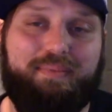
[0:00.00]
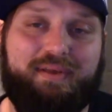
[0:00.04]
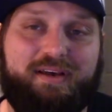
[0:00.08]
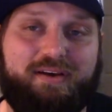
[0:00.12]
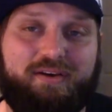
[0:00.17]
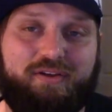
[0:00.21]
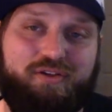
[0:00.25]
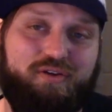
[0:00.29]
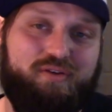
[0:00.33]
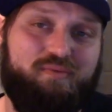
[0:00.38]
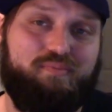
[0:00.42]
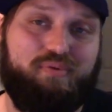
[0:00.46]

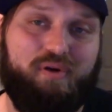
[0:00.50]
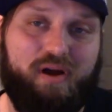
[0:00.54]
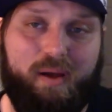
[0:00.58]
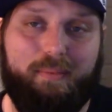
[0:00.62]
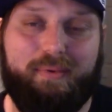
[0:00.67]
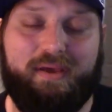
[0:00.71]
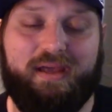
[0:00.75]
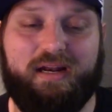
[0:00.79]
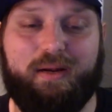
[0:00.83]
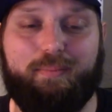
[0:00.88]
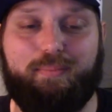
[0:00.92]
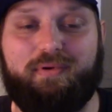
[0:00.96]
because you'd
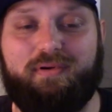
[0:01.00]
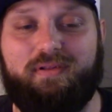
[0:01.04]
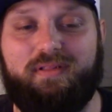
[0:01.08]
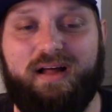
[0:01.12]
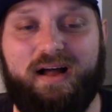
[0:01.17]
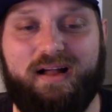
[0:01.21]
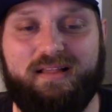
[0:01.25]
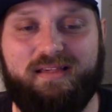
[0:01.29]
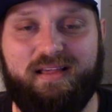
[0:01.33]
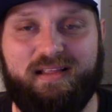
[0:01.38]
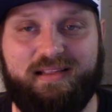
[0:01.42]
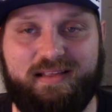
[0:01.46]
probably end up with
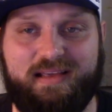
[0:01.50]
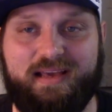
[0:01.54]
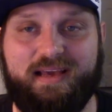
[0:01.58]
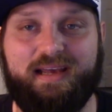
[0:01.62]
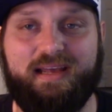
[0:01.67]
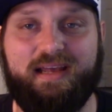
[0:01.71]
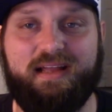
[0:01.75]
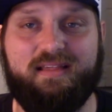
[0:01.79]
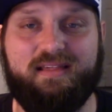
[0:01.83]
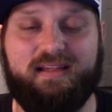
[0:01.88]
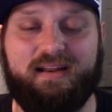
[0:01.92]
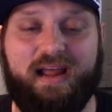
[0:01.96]
lots of
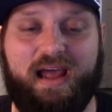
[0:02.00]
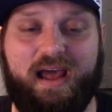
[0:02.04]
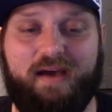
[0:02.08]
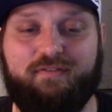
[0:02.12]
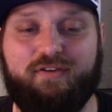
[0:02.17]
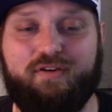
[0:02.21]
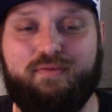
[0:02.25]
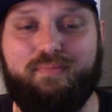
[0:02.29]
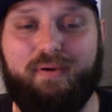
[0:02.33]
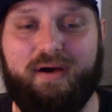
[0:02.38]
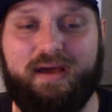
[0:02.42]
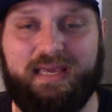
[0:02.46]
tickets and have
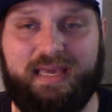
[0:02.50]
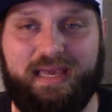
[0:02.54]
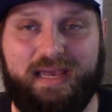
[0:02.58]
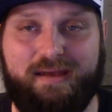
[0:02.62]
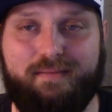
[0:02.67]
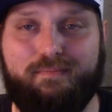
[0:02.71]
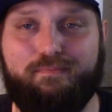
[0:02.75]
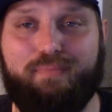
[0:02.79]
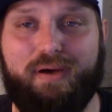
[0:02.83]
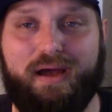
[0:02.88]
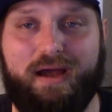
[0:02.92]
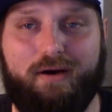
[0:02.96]
your bike
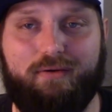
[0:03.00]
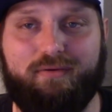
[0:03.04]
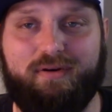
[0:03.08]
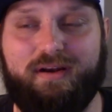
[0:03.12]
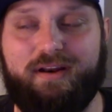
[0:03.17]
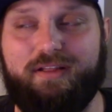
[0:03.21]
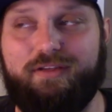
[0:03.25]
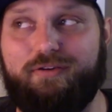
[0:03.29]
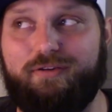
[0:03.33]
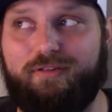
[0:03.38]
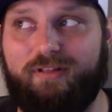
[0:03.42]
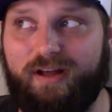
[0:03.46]
impounded
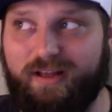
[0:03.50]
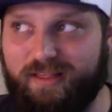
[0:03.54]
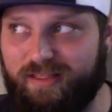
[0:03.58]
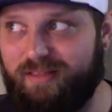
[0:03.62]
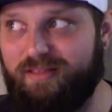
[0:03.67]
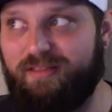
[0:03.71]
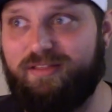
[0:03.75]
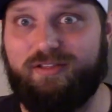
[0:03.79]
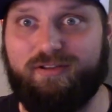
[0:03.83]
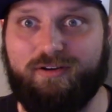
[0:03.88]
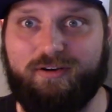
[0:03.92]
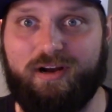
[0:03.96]
and your
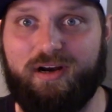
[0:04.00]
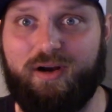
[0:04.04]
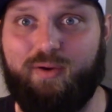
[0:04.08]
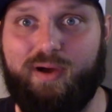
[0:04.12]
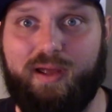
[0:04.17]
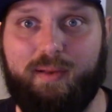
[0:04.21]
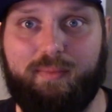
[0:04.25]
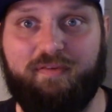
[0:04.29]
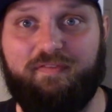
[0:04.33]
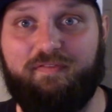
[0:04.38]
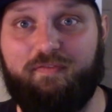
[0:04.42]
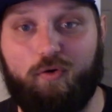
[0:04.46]
license taken away
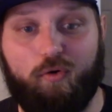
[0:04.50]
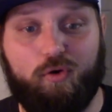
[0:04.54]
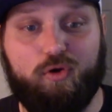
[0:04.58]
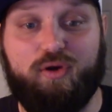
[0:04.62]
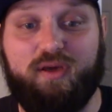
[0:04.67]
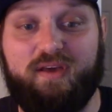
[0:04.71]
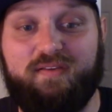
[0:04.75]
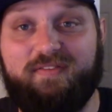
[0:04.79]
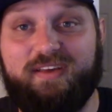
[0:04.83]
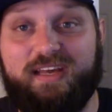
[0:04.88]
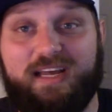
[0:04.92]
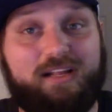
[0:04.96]
before you
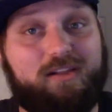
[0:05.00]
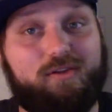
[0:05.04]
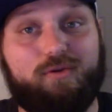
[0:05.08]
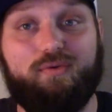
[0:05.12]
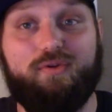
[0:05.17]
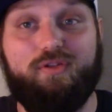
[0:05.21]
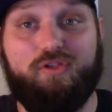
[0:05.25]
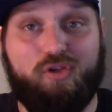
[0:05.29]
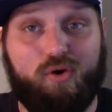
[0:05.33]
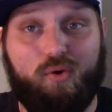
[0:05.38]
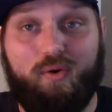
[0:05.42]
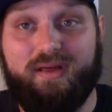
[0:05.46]
even get to
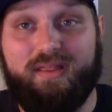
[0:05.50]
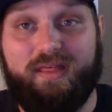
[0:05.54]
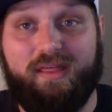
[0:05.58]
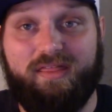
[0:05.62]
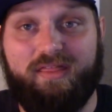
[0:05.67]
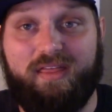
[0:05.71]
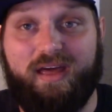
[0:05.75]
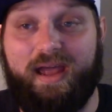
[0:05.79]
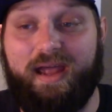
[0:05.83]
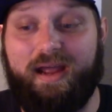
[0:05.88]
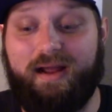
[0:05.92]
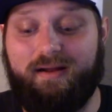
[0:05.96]
enjoy the
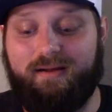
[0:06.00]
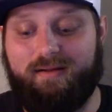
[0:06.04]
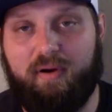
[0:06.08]
thing.